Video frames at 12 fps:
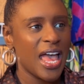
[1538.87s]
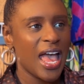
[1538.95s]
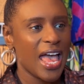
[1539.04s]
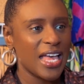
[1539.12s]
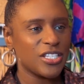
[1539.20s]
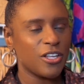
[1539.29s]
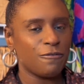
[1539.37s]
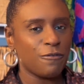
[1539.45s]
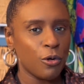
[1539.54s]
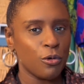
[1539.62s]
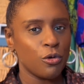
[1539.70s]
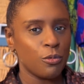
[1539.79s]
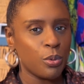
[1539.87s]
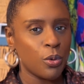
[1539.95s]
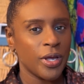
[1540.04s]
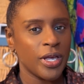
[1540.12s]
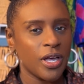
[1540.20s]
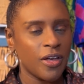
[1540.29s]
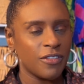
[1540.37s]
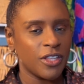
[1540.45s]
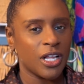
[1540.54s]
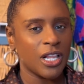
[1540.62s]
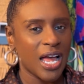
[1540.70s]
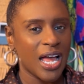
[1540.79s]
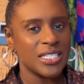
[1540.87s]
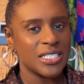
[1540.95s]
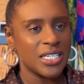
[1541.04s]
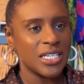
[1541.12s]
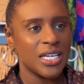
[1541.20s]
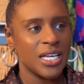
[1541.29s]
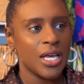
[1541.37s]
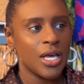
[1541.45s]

as the focal point of the closet